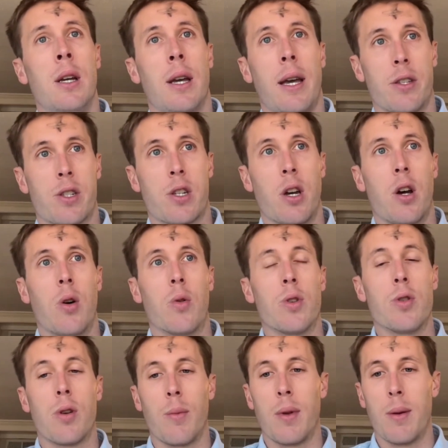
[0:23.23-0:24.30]
And so
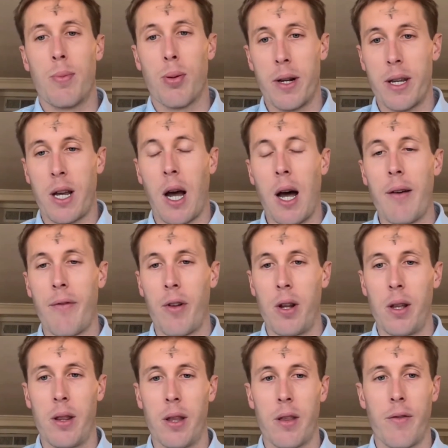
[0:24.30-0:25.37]
you can be pretty
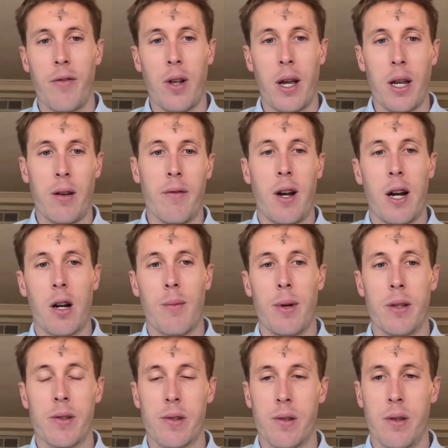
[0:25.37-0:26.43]
confident that the flight environments